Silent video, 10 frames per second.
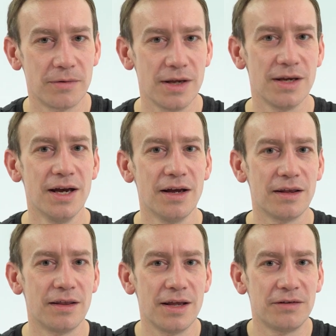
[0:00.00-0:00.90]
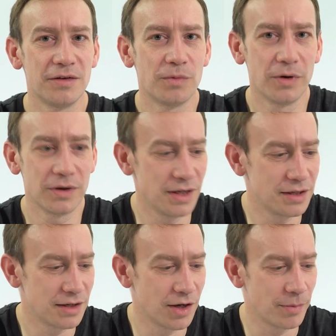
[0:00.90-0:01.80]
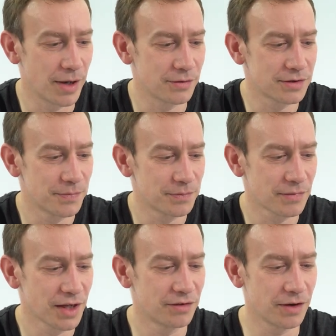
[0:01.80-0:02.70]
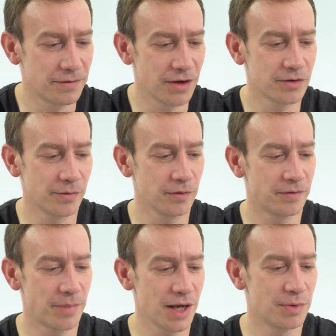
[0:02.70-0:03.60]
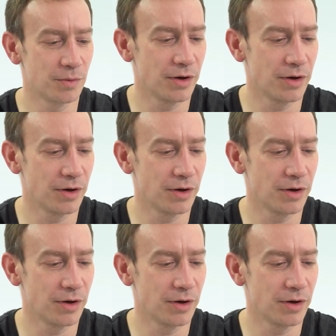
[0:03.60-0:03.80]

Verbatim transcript: three, this is what you need to know about. So, first of all, for paper